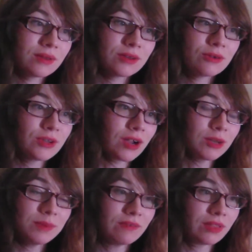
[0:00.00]
Don't talk
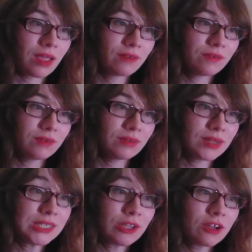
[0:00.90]
to me of love.
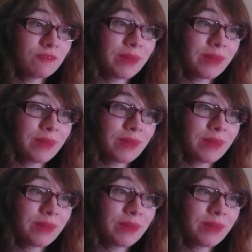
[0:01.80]
Let's talk of